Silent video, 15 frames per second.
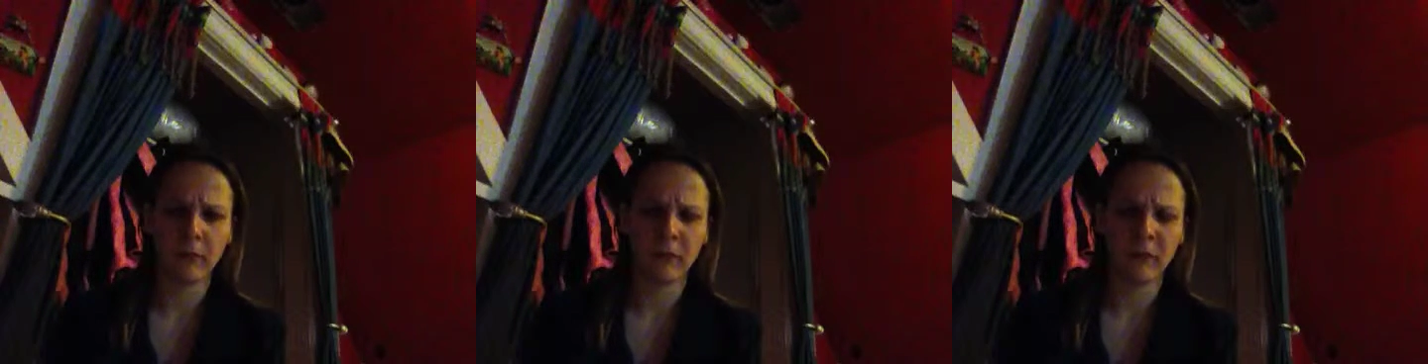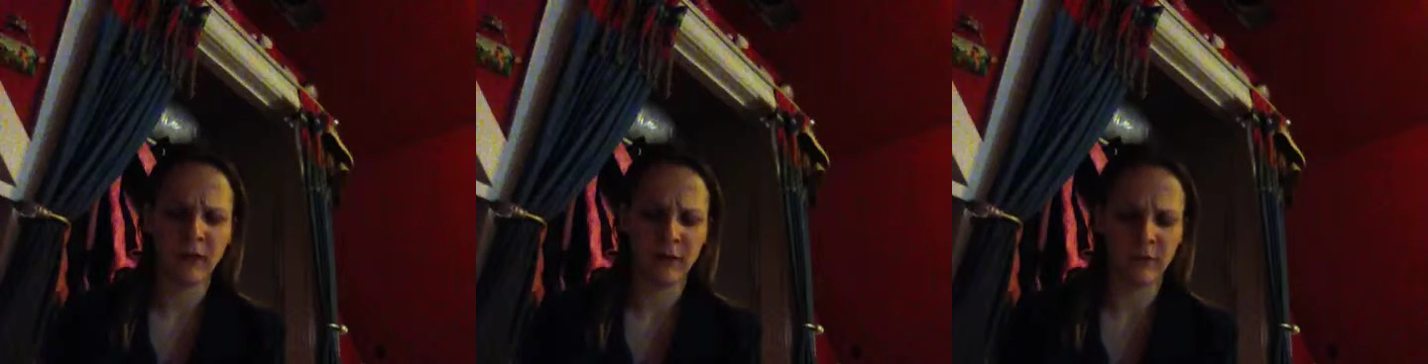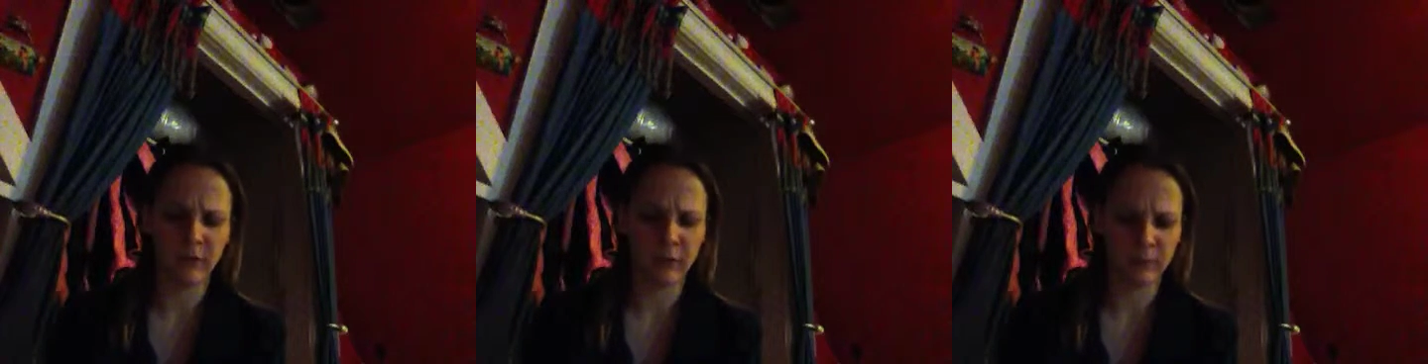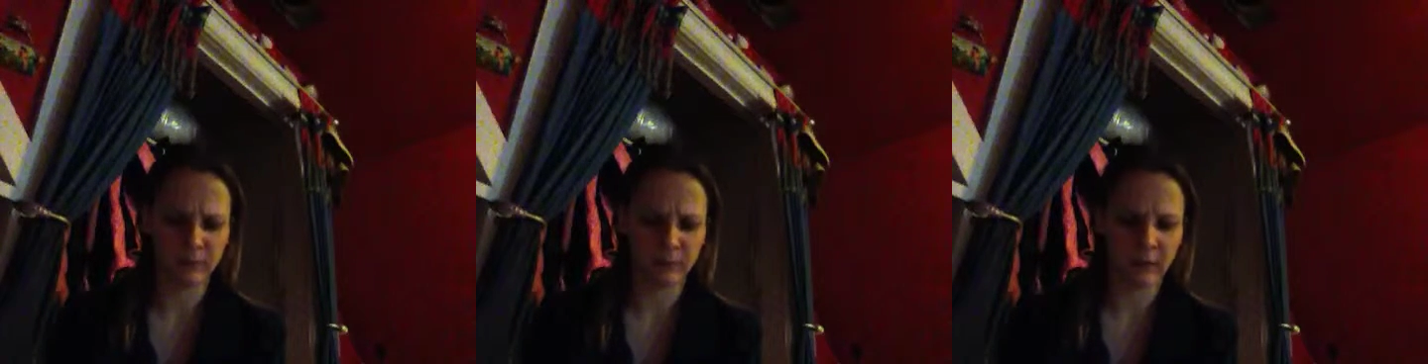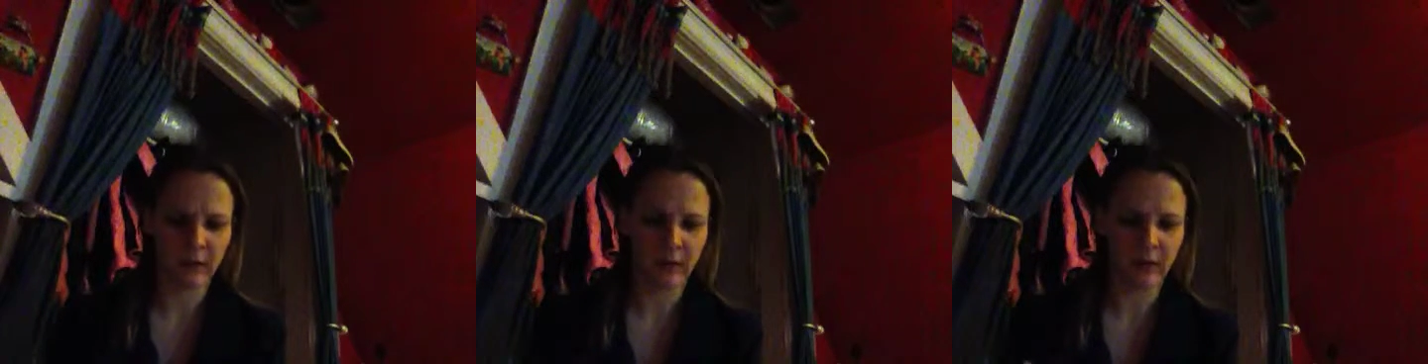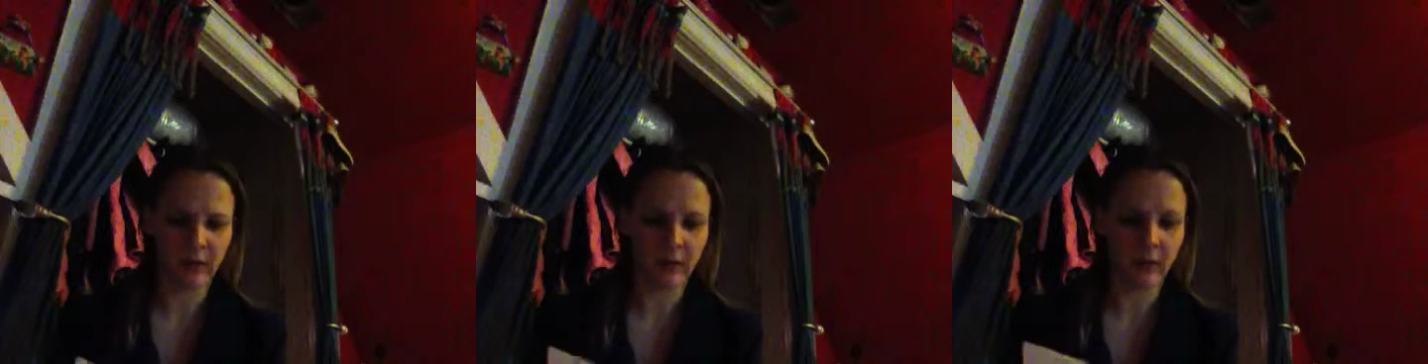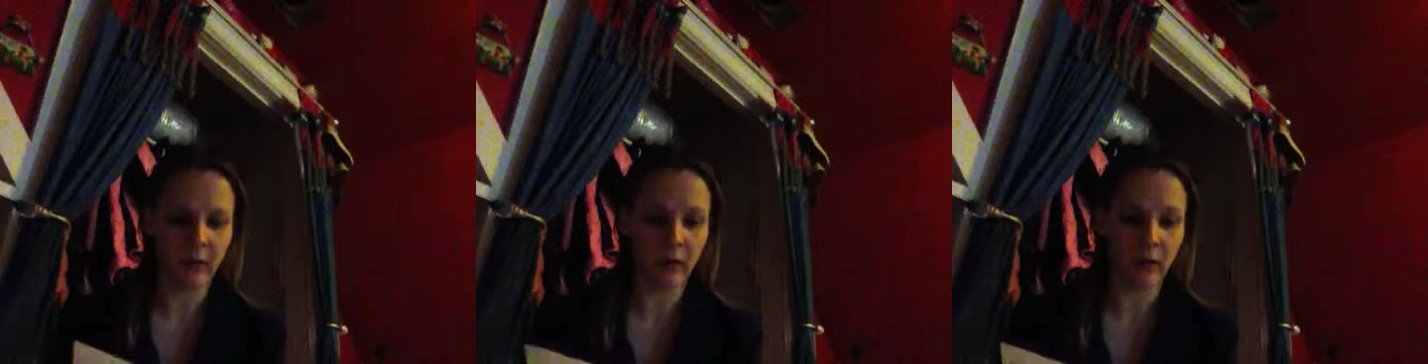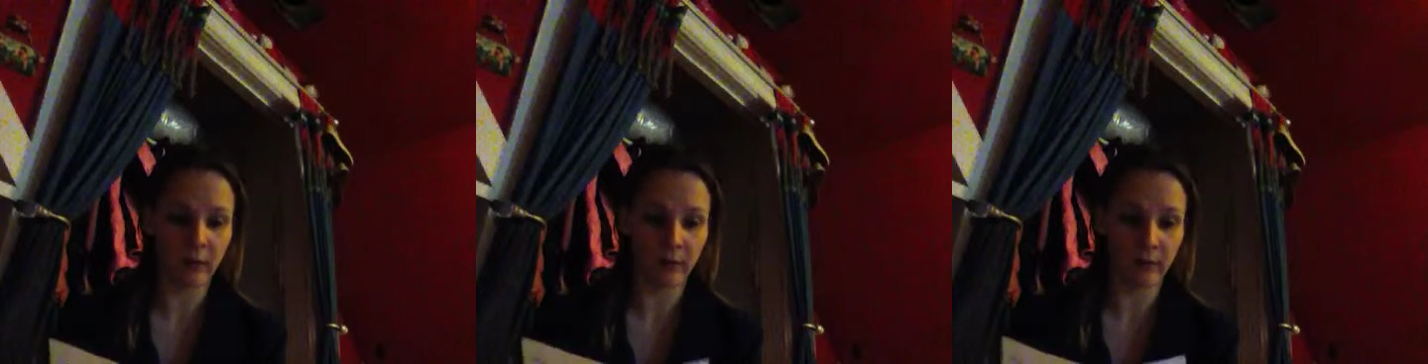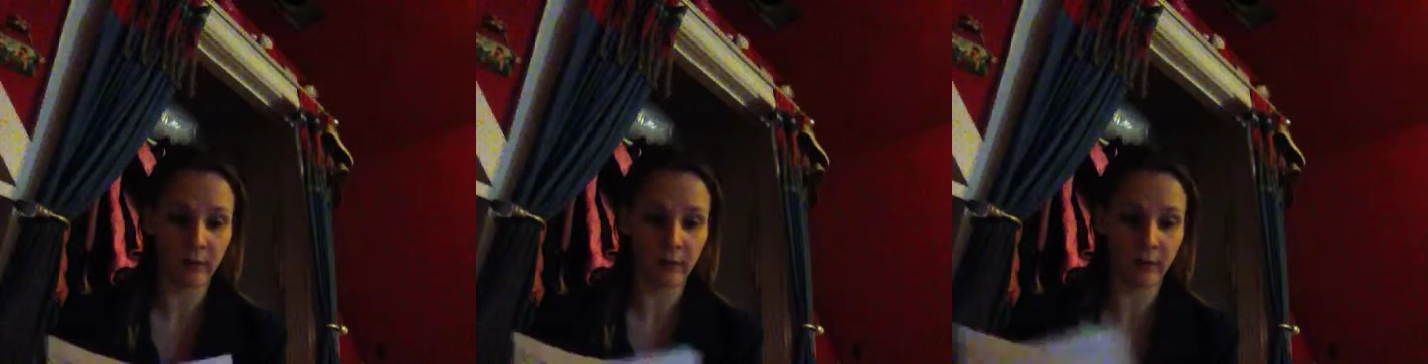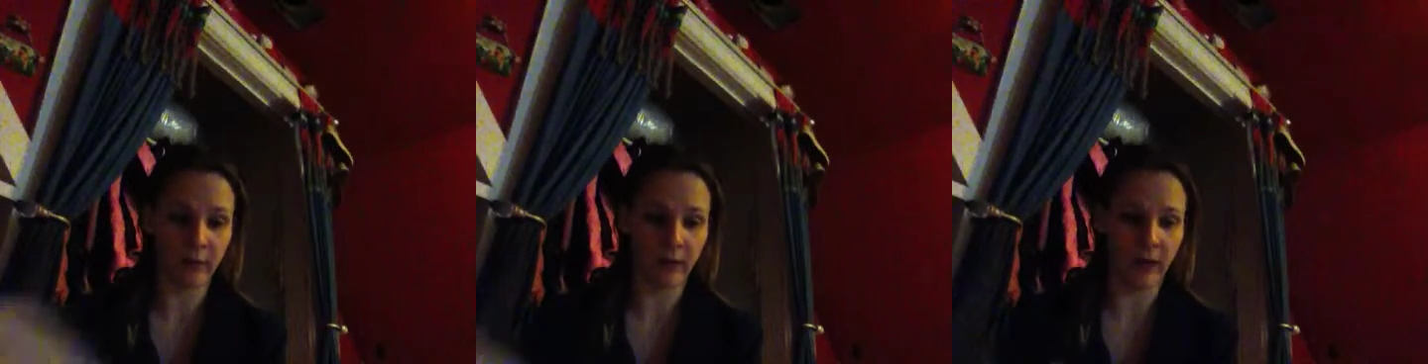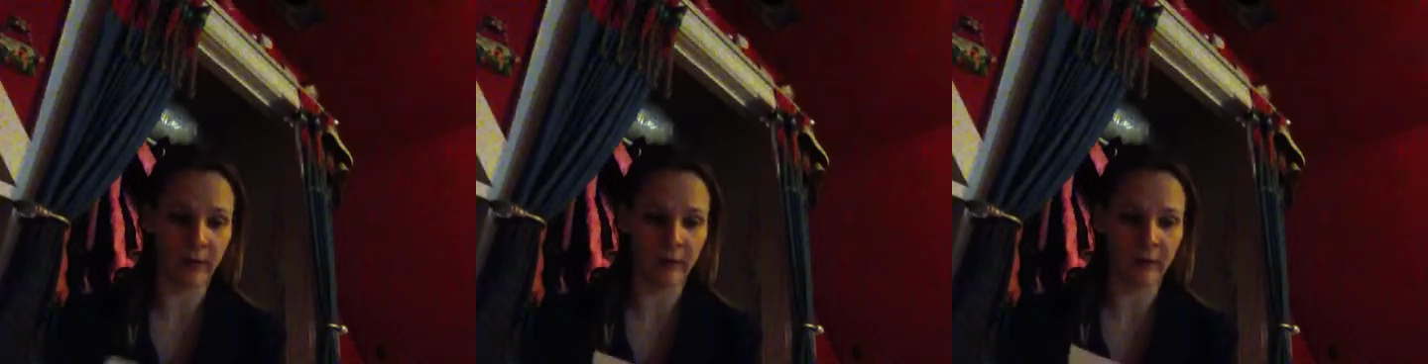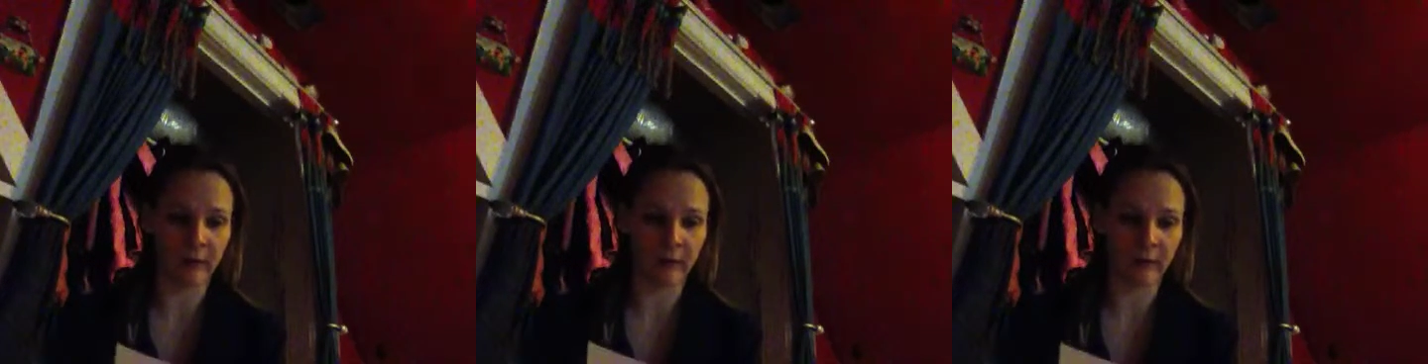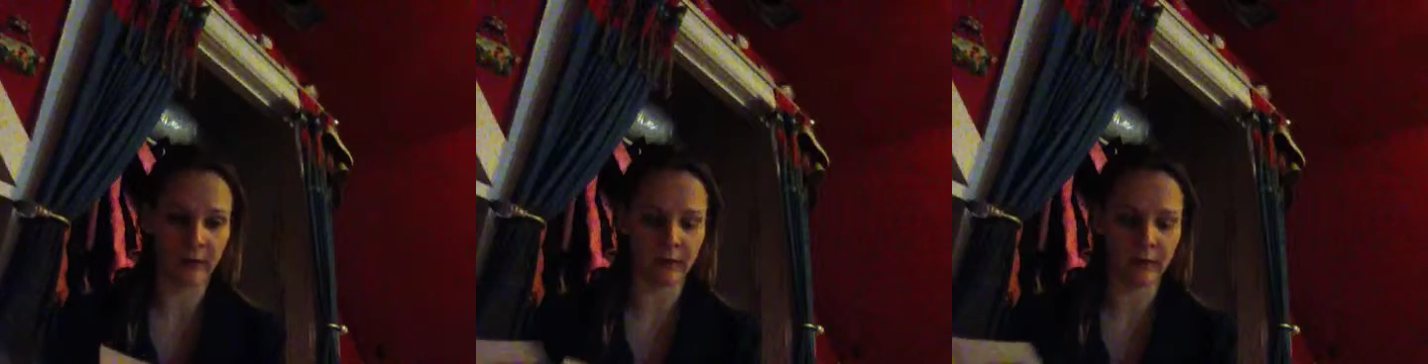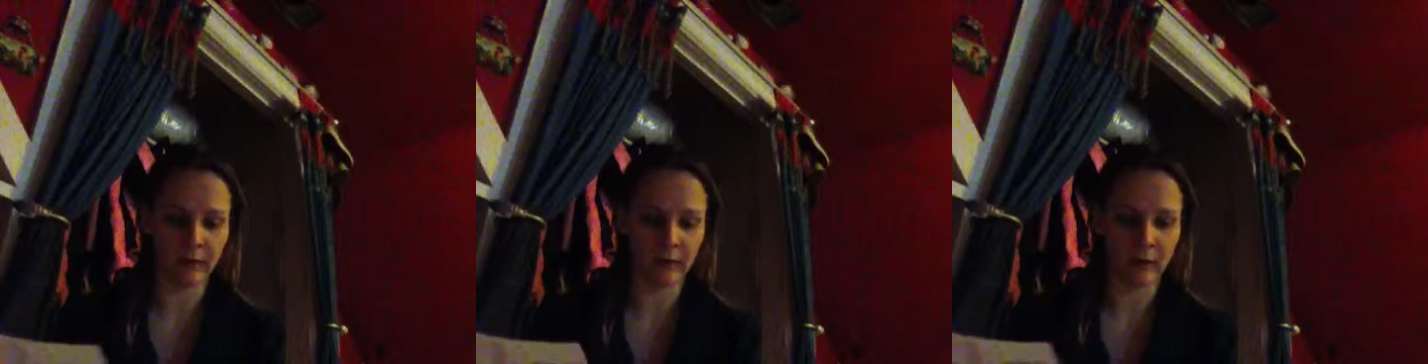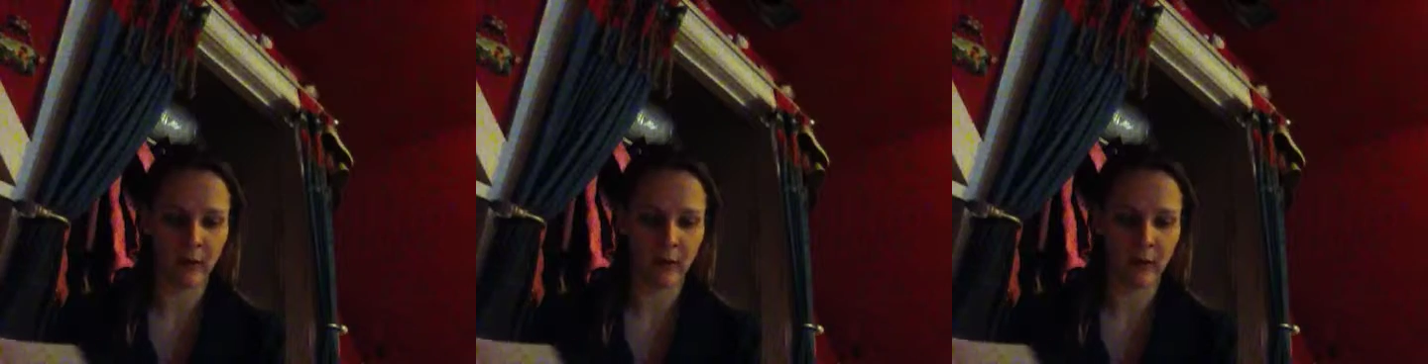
Neither. Because I think all of them deserve happy endings.